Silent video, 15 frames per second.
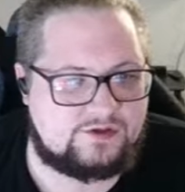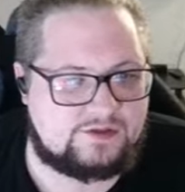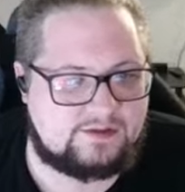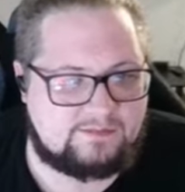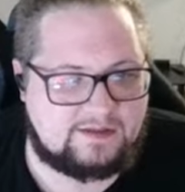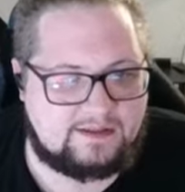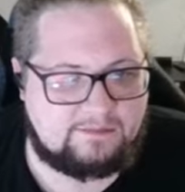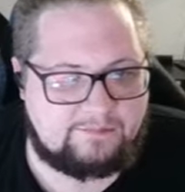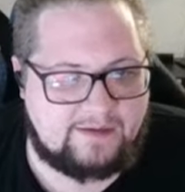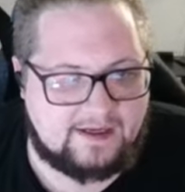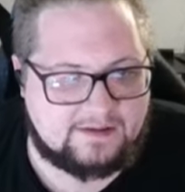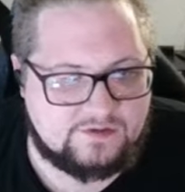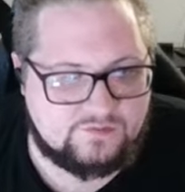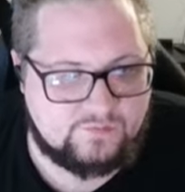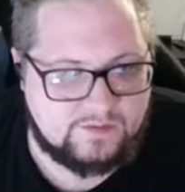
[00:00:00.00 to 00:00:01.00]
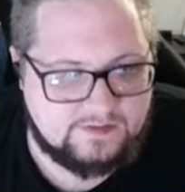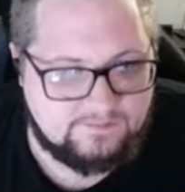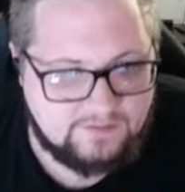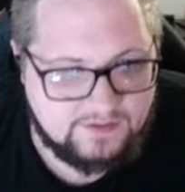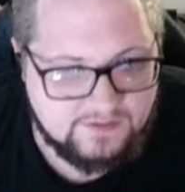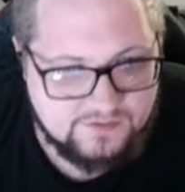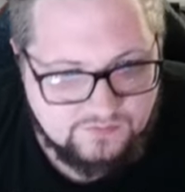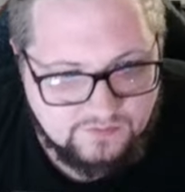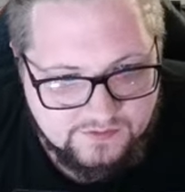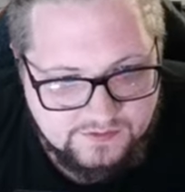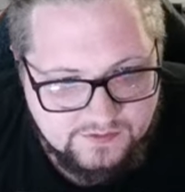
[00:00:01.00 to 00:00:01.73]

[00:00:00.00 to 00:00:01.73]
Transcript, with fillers: something in the back that's weak to Venusaur.